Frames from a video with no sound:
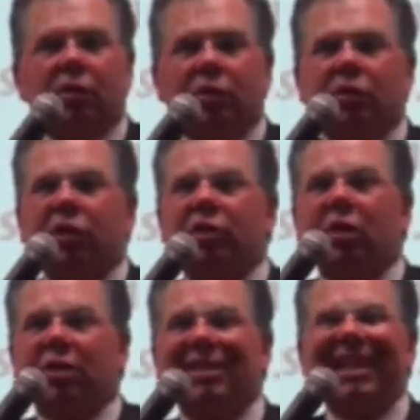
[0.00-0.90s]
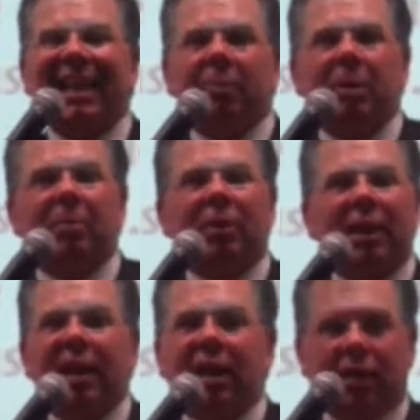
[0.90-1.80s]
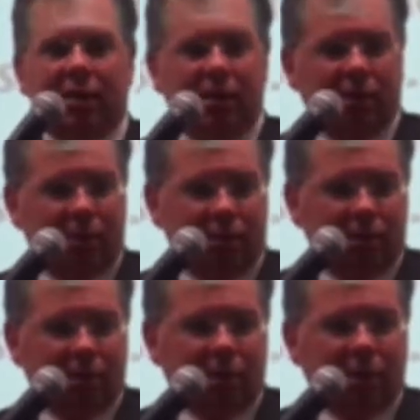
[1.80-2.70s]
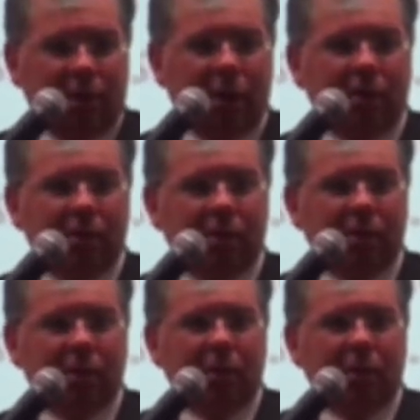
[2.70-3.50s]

so she started sneaking people in crowds.